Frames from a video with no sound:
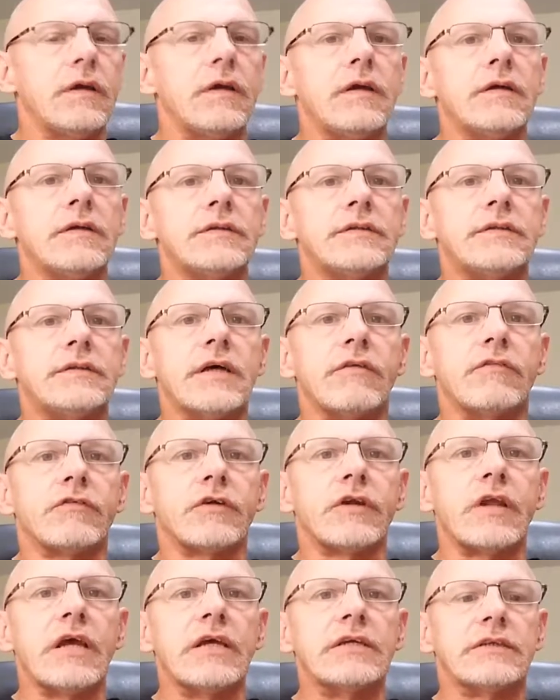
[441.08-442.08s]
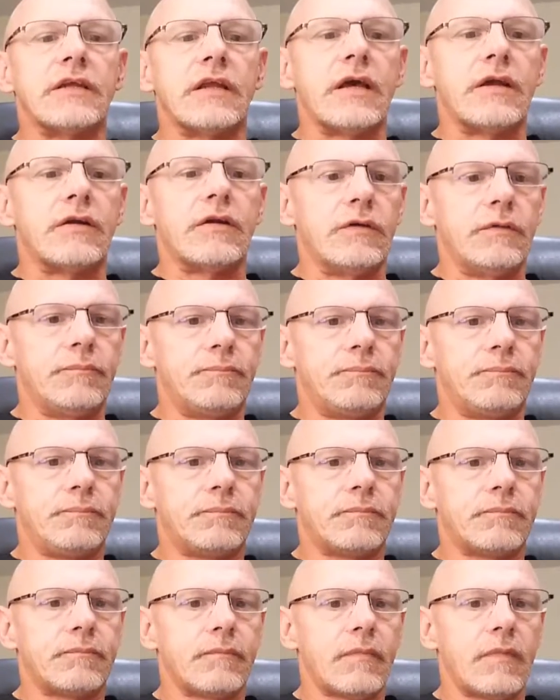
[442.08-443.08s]
Several days later,
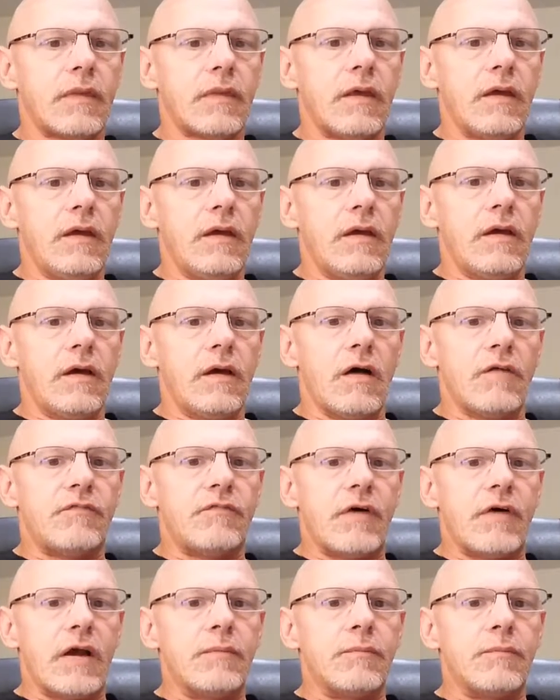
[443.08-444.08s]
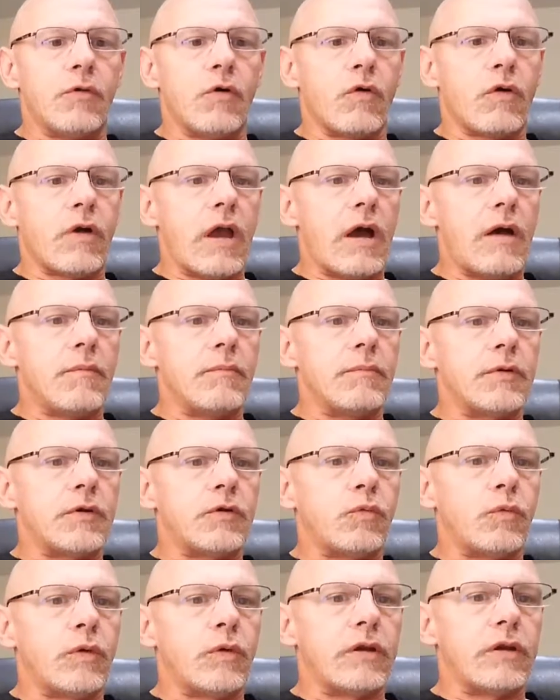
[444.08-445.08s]
a fight broke out
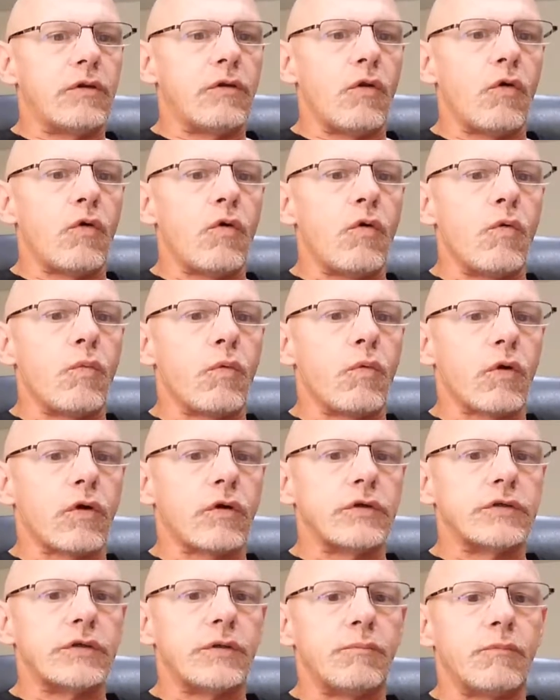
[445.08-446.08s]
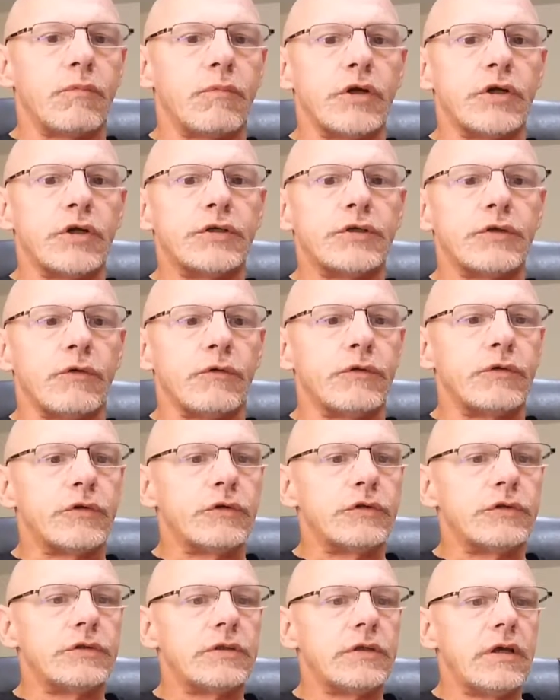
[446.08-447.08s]
between local workers and British
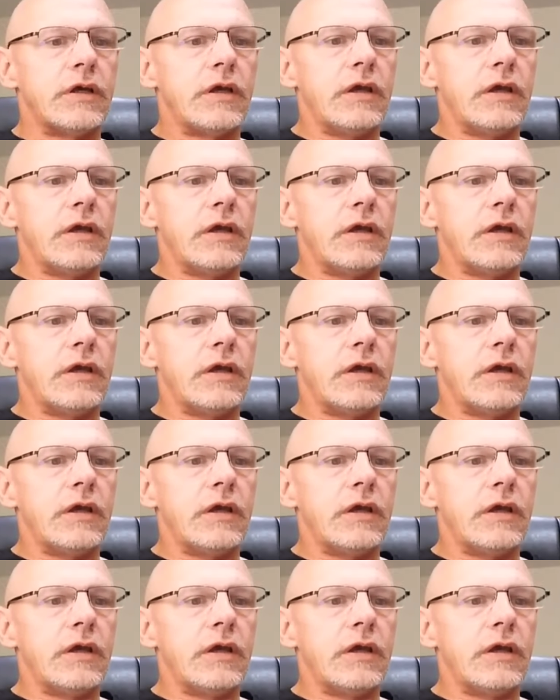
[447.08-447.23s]
soldiers.